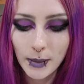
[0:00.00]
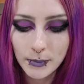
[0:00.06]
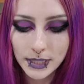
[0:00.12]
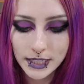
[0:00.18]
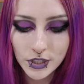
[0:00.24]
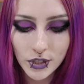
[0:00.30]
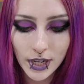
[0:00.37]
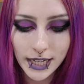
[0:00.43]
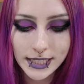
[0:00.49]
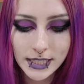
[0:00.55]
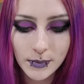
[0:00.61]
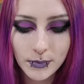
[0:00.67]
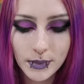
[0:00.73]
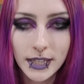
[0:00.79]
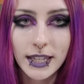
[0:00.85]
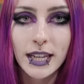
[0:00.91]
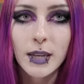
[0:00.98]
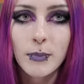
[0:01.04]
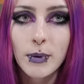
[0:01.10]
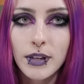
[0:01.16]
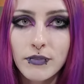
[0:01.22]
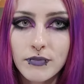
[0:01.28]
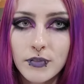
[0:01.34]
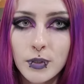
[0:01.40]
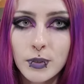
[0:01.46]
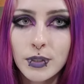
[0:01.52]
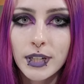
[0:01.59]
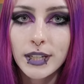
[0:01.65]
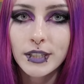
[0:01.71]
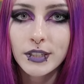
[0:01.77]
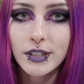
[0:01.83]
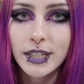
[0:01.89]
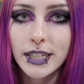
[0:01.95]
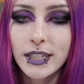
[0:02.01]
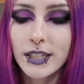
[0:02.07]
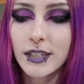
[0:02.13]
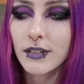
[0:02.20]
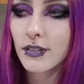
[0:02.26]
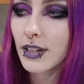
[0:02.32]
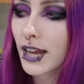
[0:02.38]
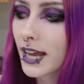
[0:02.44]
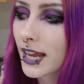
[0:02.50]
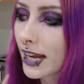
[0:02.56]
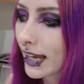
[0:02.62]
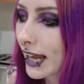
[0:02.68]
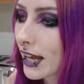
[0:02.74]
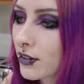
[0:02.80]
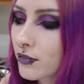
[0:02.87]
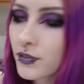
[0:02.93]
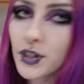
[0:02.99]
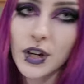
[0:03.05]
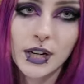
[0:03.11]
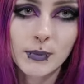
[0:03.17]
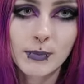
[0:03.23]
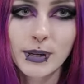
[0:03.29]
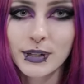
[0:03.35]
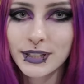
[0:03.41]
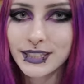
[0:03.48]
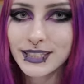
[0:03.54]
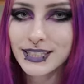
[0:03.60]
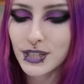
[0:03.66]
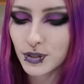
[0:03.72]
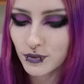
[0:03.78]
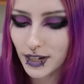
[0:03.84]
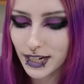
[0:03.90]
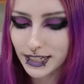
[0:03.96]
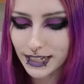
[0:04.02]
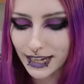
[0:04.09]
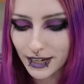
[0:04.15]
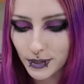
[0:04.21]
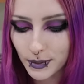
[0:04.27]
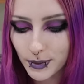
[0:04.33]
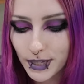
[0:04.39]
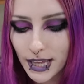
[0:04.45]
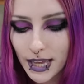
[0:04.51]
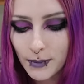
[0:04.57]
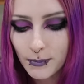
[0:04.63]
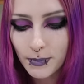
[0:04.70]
I'm gonna try something. I bought food coloring and I kind of forgot about it until right now,